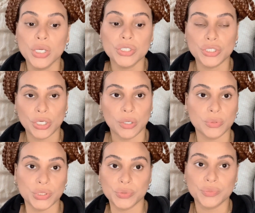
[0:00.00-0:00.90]
So
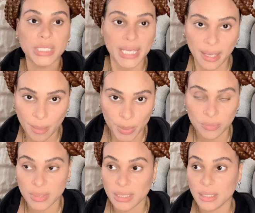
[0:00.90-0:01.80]
to recap
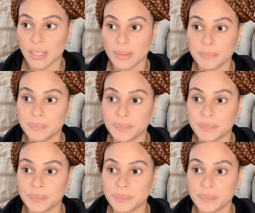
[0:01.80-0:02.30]
everything